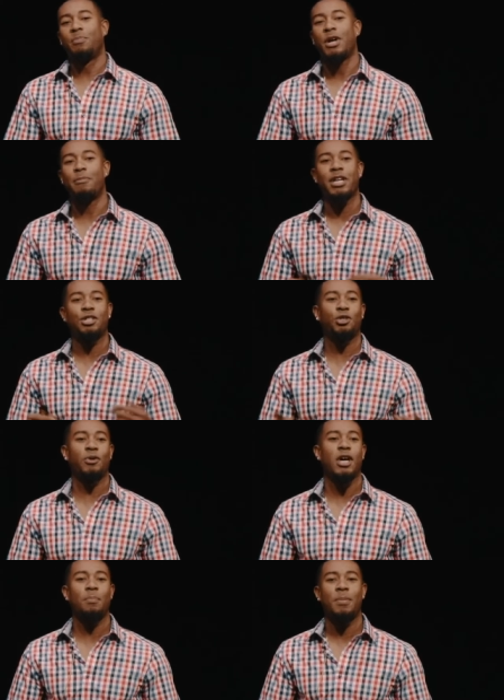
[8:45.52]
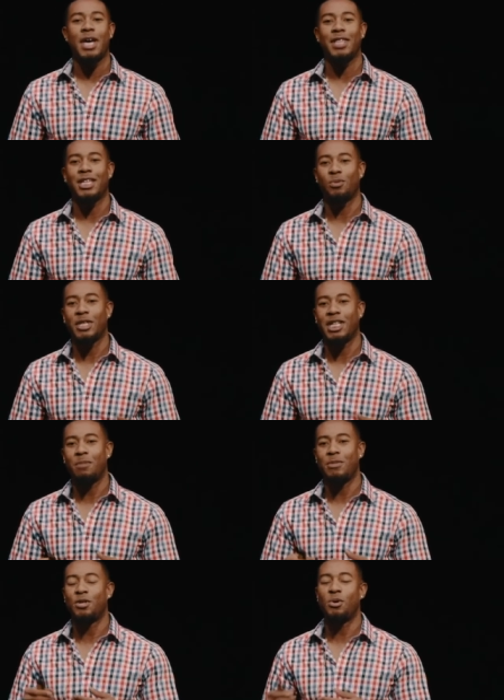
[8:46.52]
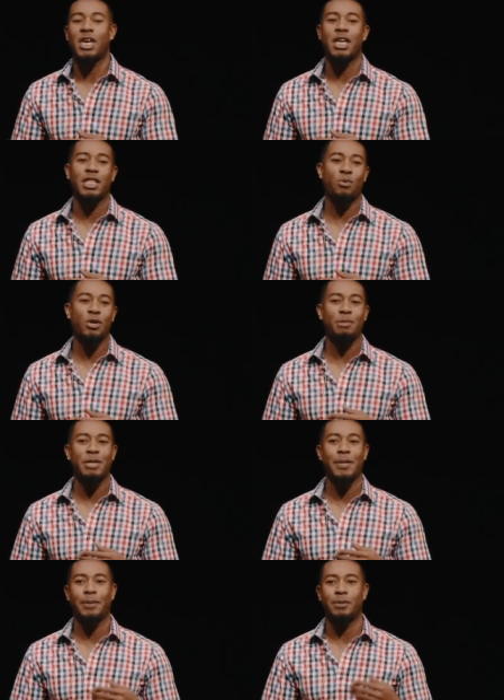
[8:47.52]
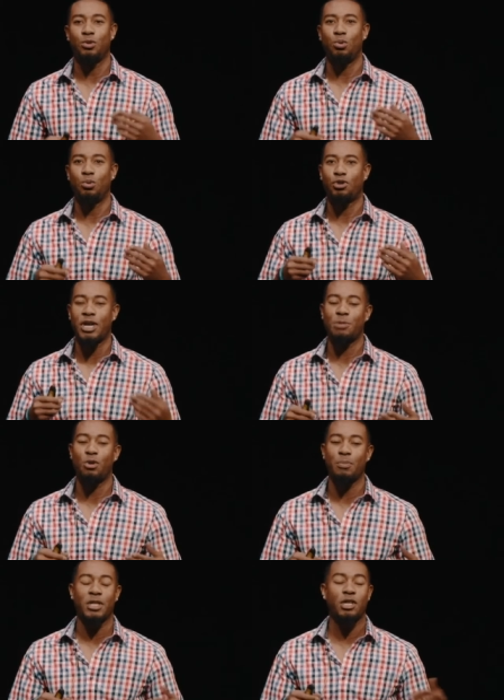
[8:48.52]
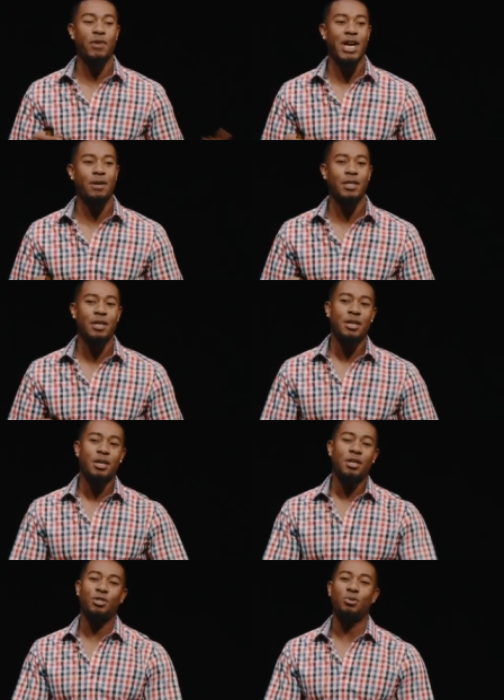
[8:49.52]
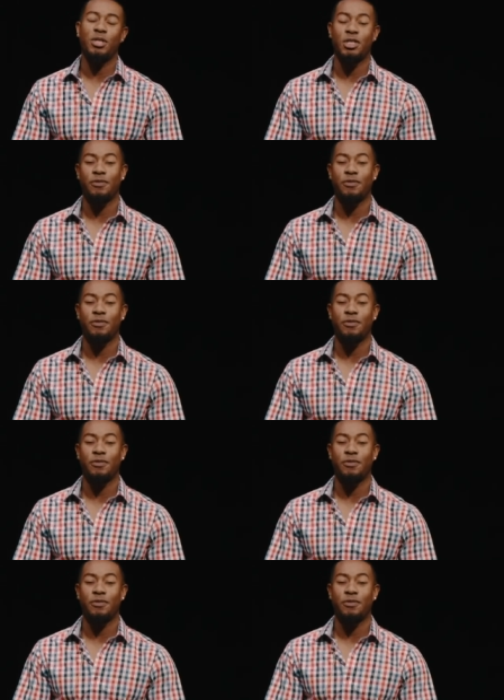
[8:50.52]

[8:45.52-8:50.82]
Paramedics showed up, and that's when they let me know that they weren't going to be able to transport me on the ground due to the